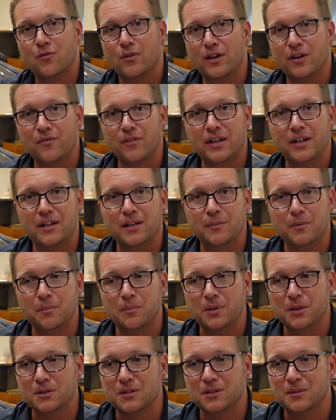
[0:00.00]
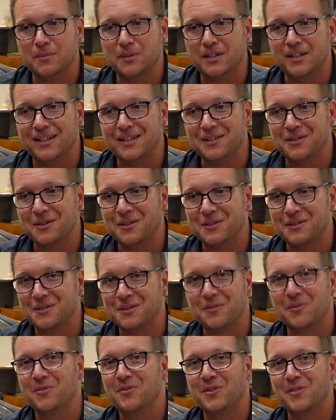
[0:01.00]
renovated them and built them, and
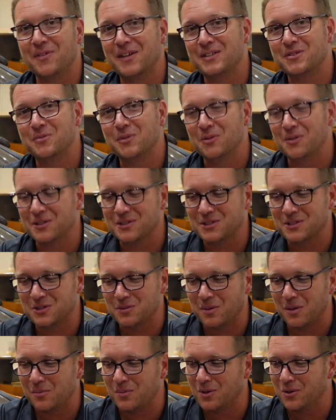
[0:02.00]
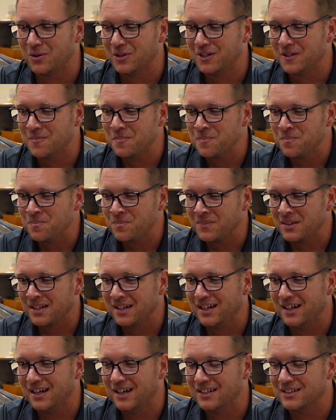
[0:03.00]
some of you have asked me questions about boating.
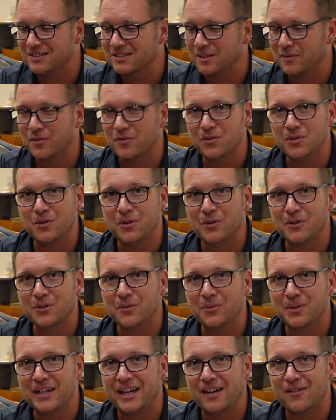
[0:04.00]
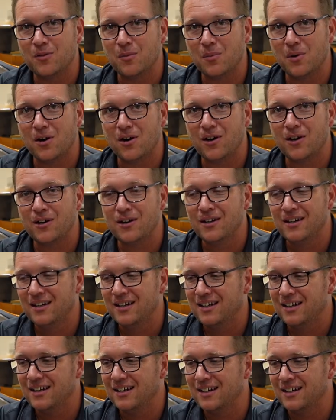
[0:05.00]
Some of you know that we have a bar
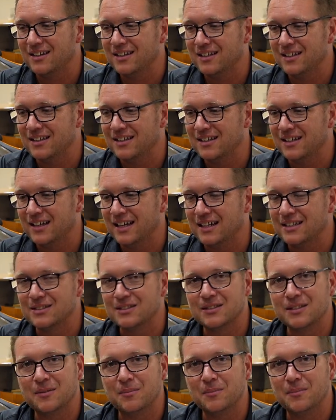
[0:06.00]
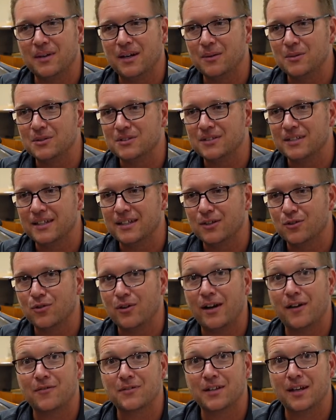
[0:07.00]
that has some, I would say,
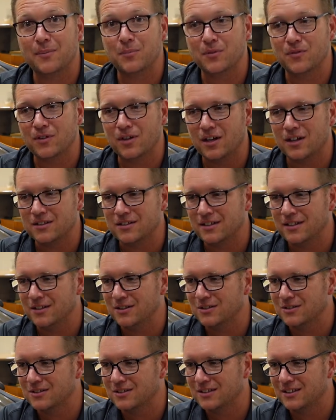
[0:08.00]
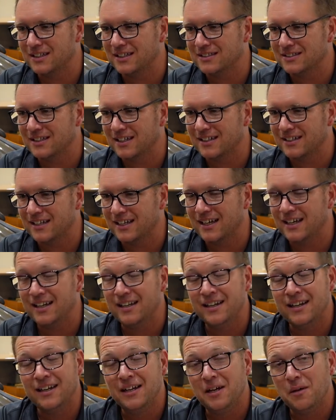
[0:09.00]
craft type of cocktails and things like
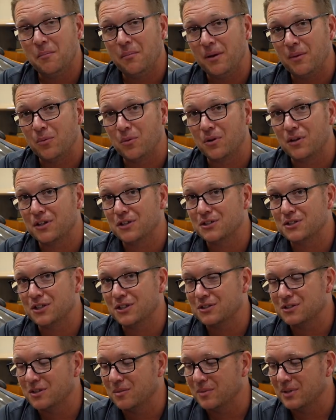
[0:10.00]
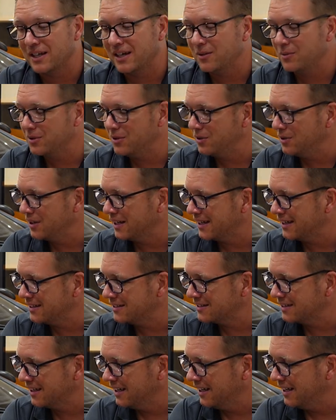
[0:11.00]
that. Maybe we're going to share some of that with you
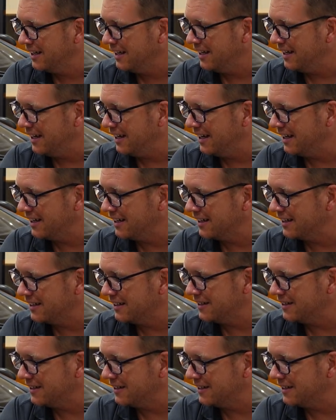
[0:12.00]
guys. And